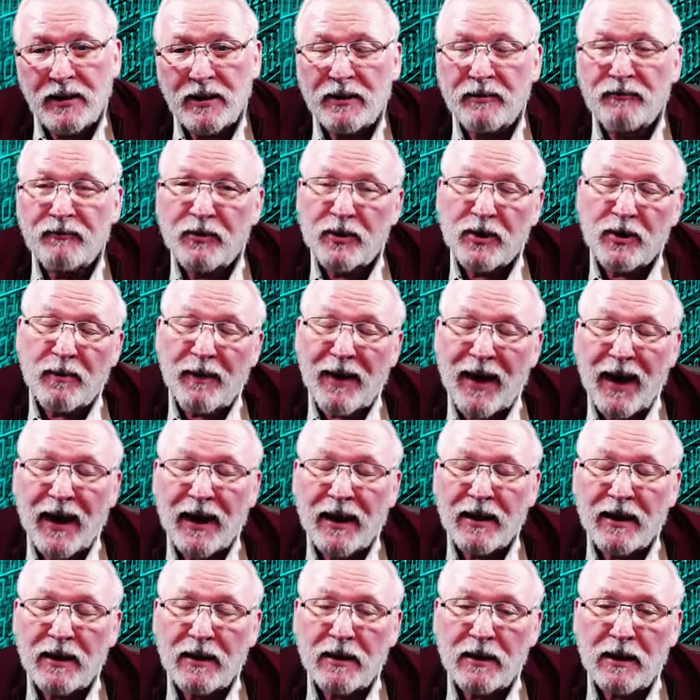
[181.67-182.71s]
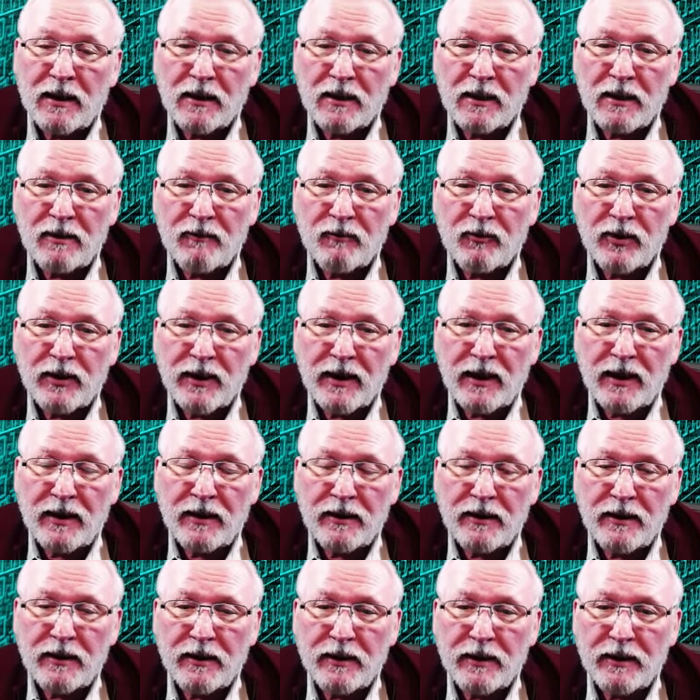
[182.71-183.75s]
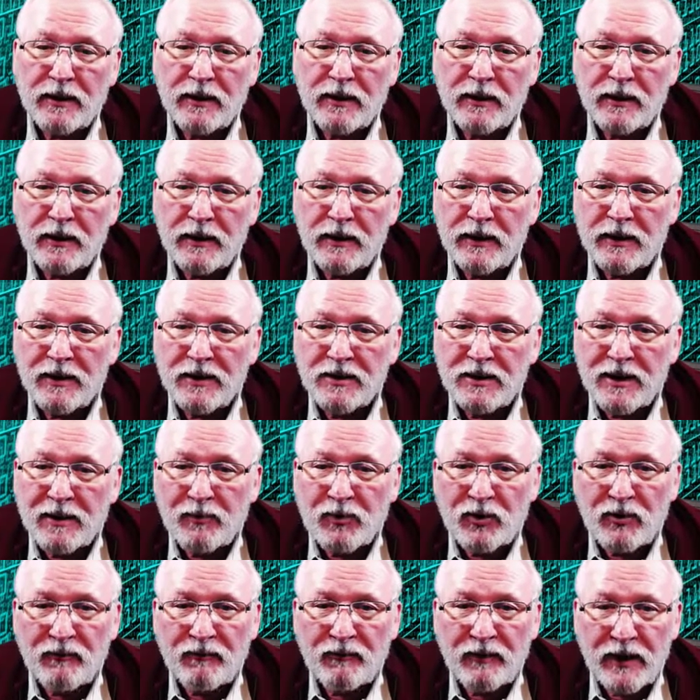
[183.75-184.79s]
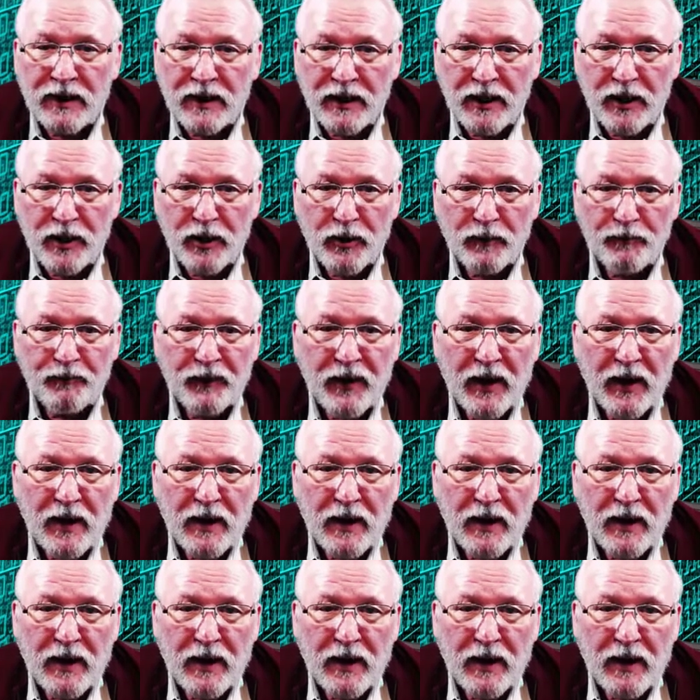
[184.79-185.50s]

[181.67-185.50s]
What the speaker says: For the Mac, I'll cover that in a separate video.